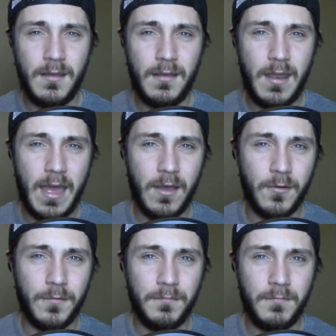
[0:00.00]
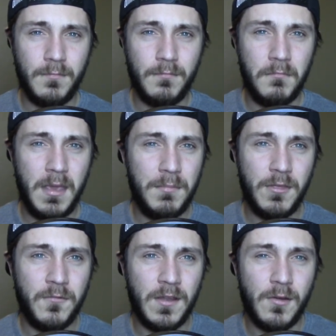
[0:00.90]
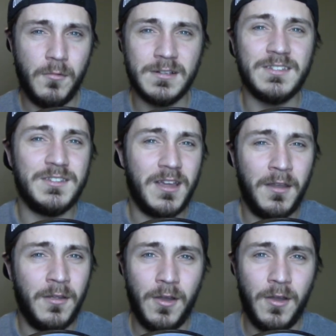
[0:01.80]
Now, maybe the video wasn't done